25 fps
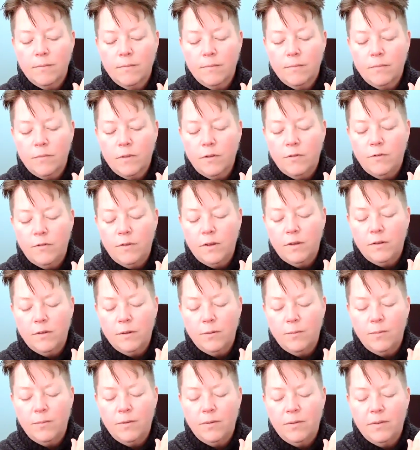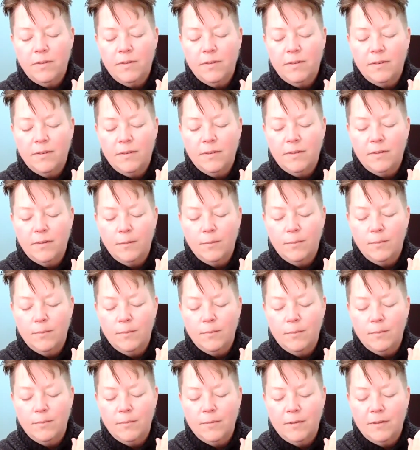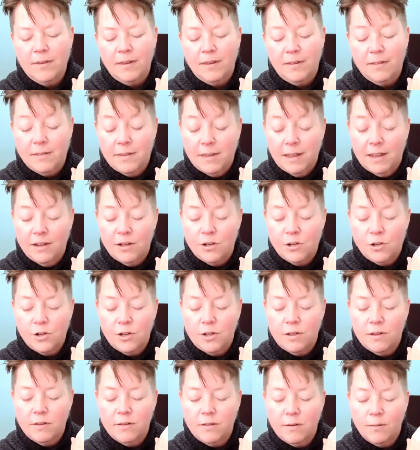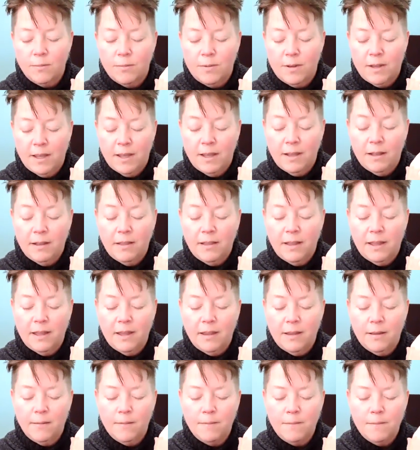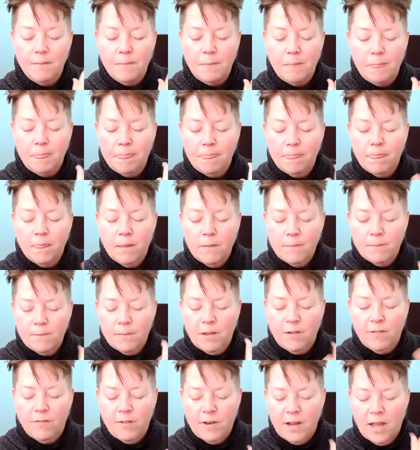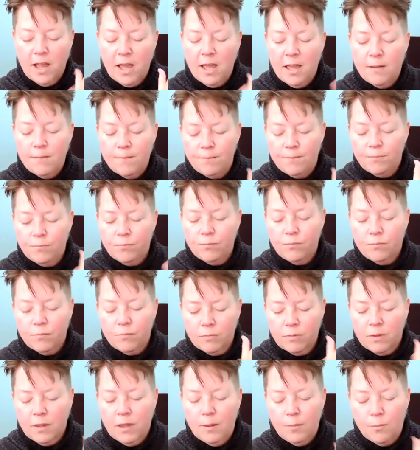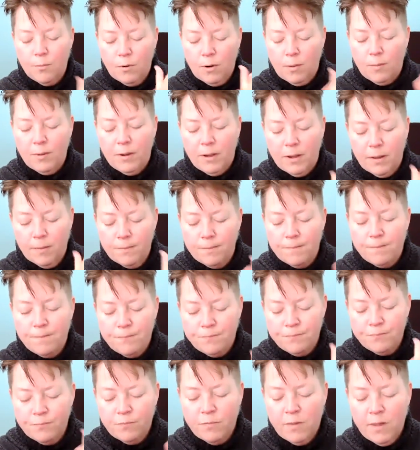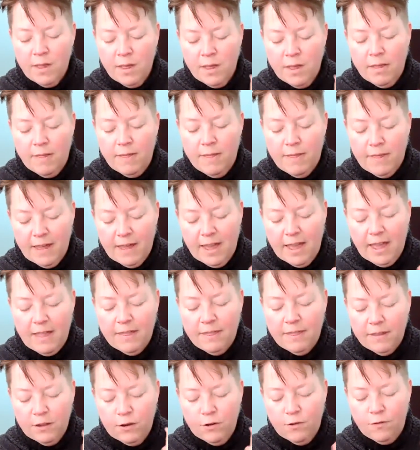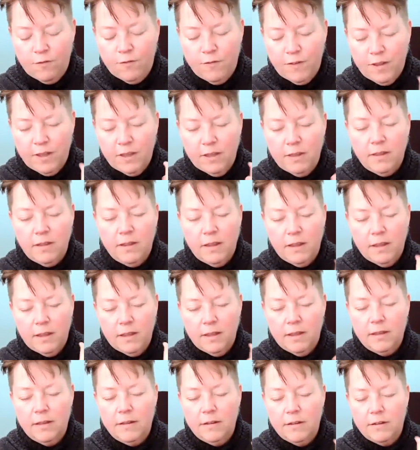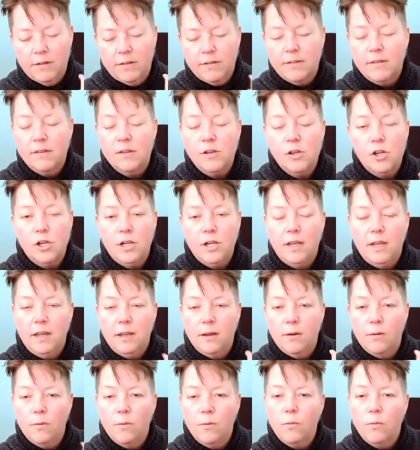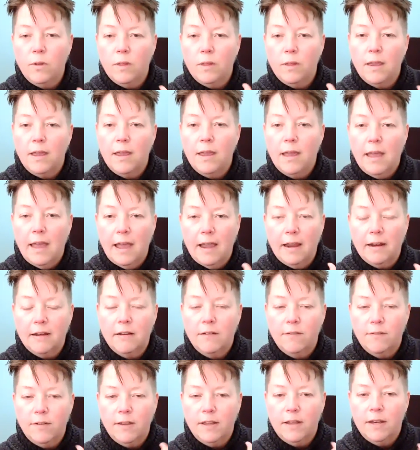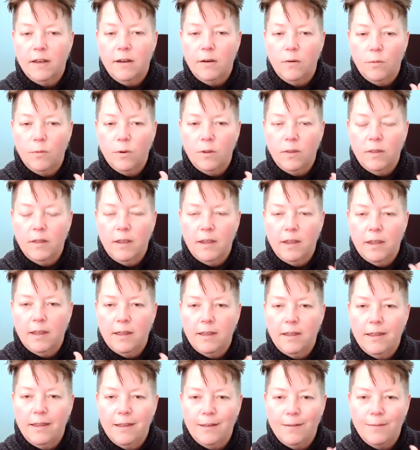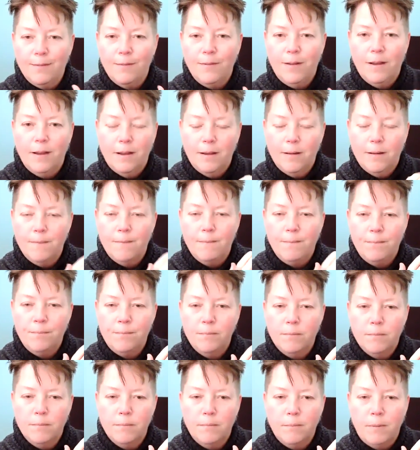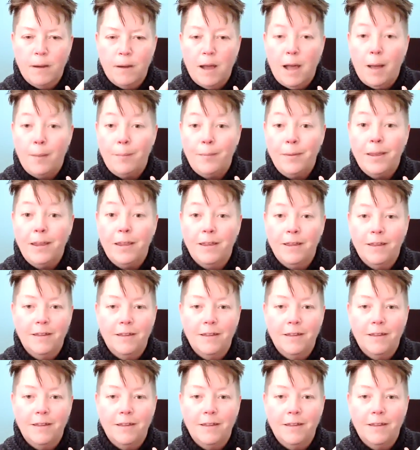You feel some sensation, some tingling. If not, keep rubbing them. That you're feeling is the chi really activated, really popping,